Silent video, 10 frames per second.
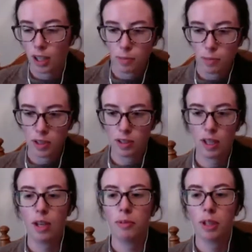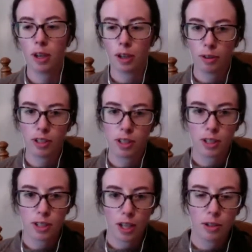has been saying, we are going to
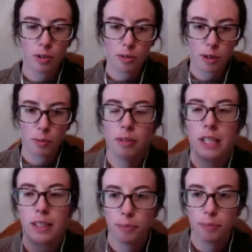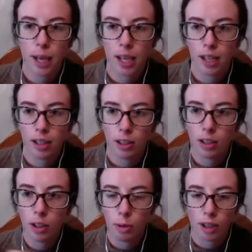send you some of these main
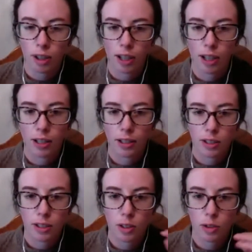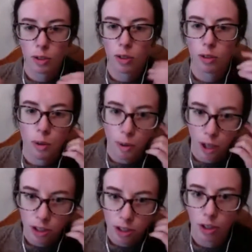URLs so you know
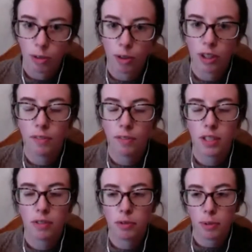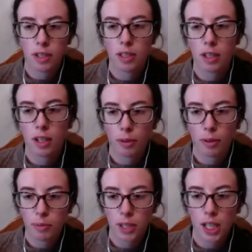where to go on the Invasive Species Center
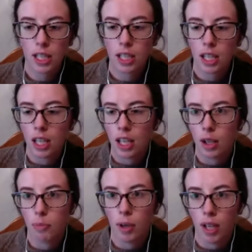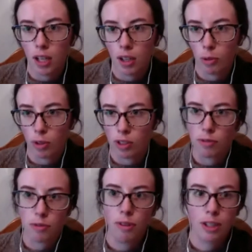website. But of course,
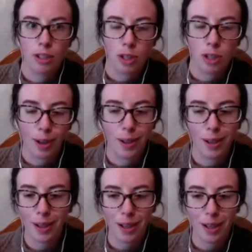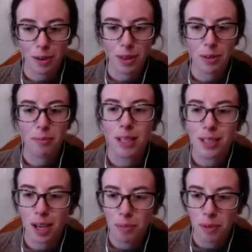if you want to check it out in the
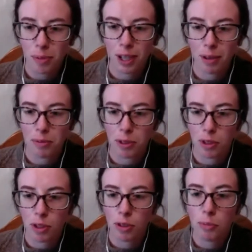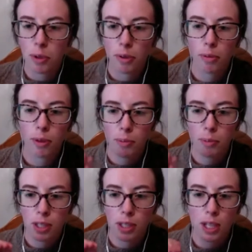meantime, you're welcome to too, but we will
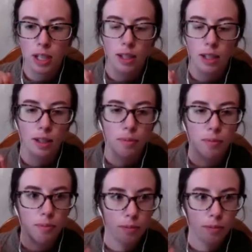be sending them